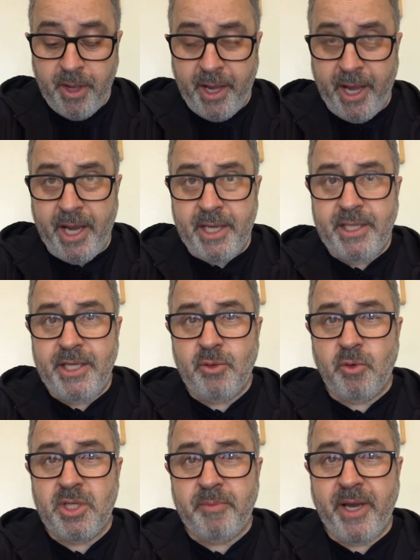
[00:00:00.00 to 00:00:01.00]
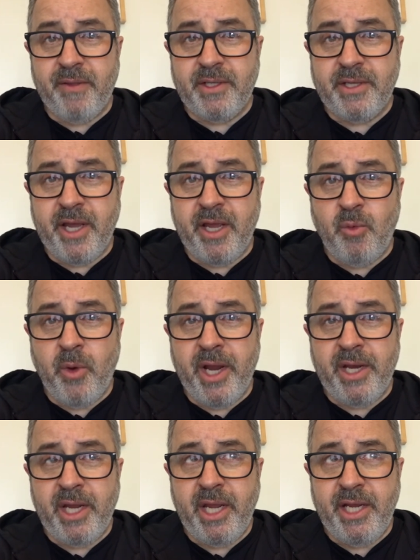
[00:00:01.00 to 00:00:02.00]
And he talks about the day
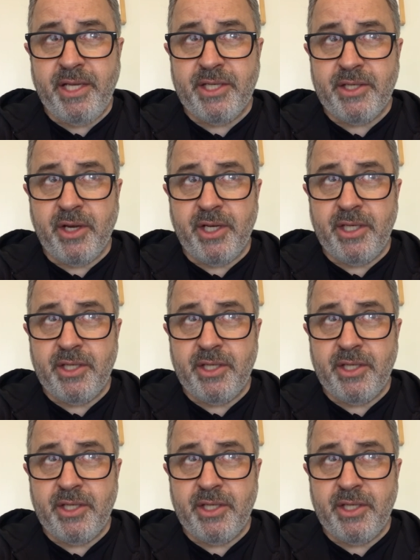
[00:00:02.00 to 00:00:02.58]
when he decided